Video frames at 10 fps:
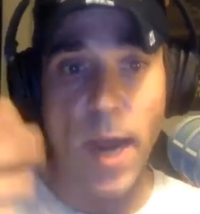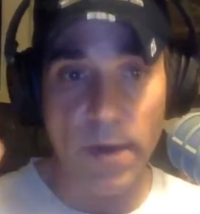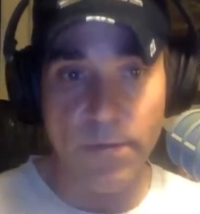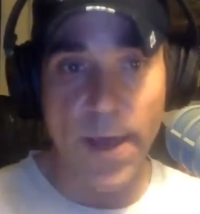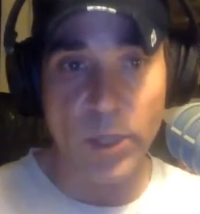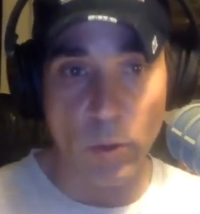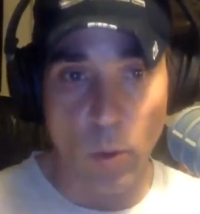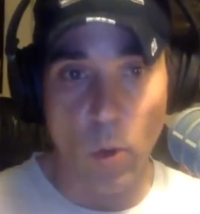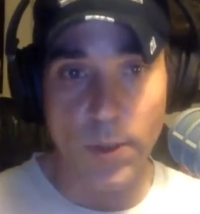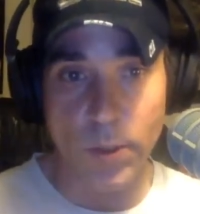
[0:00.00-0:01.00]
effects
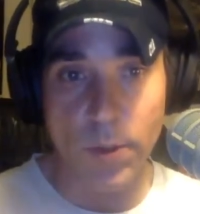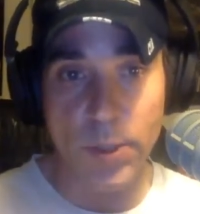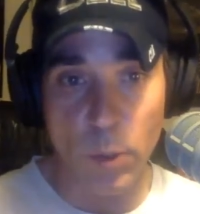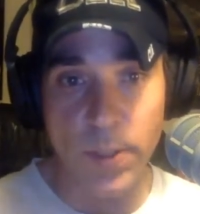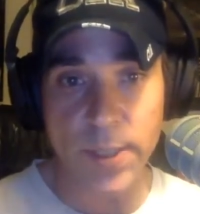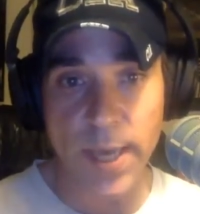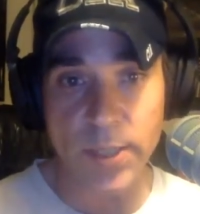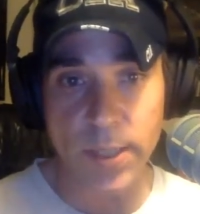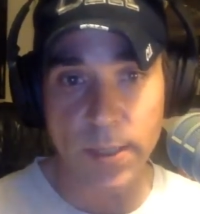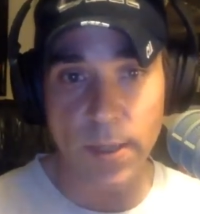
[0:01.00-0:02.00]
recorded during human
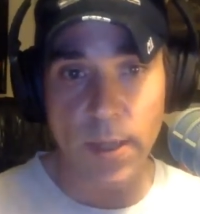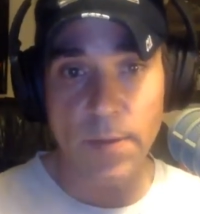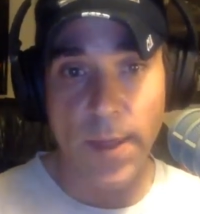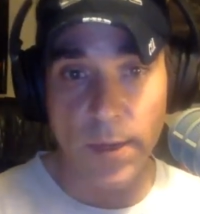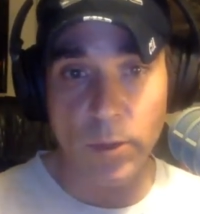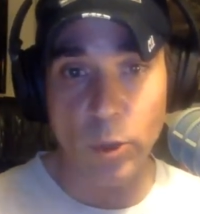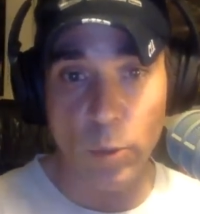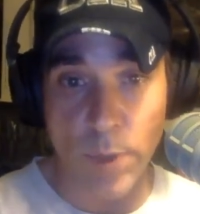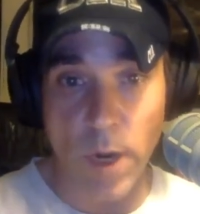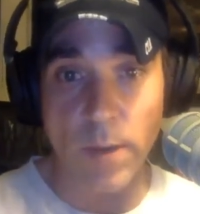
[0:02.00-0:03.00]
testing that
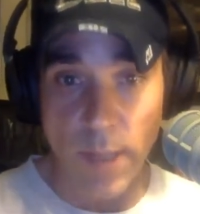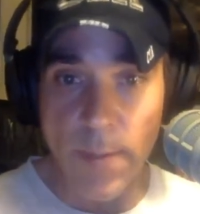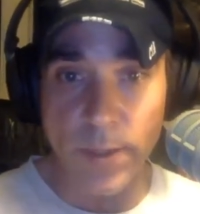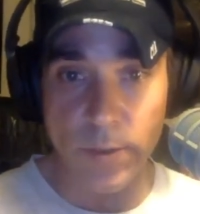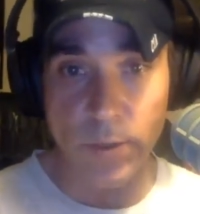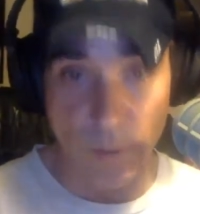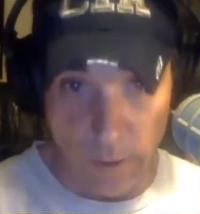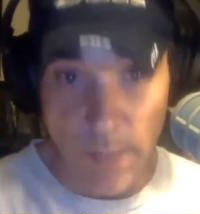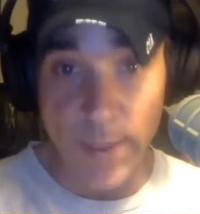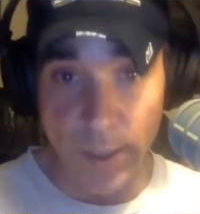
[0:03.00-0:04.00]
include, but are not limited,
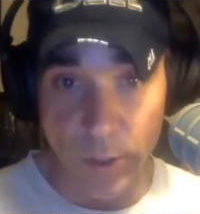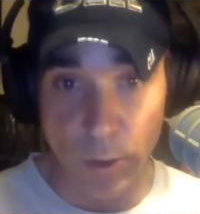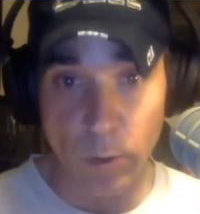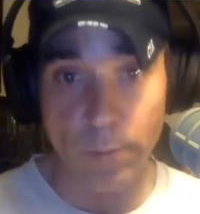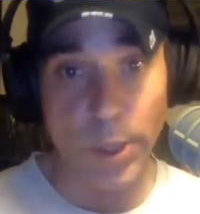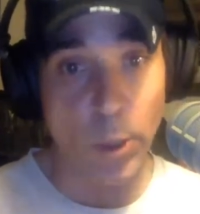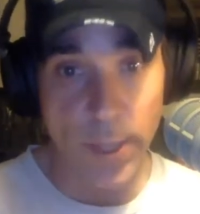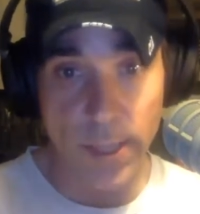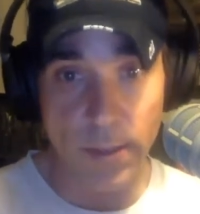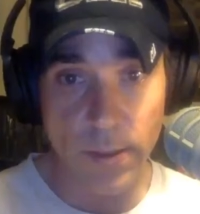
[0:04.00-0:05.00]
limited to, bloating,